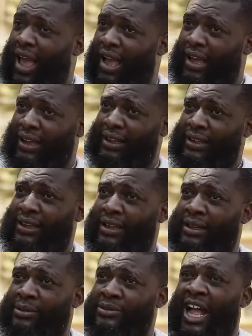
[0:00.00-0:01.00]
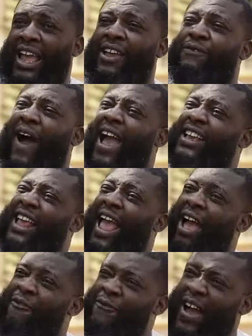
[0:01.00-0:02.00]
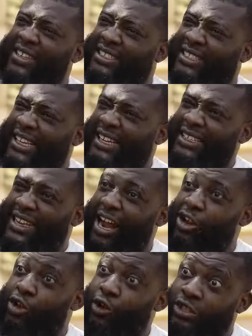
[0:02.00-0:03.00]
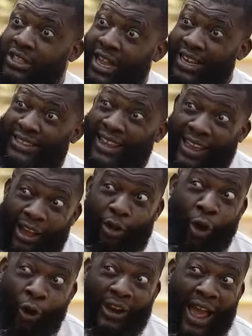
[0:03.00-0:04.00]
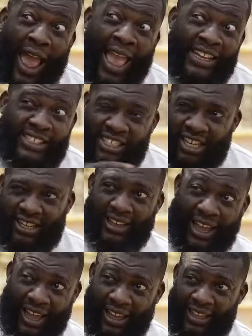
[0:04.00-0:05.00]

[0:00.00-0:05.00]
Eh? If I ever see that useless girl called Angel,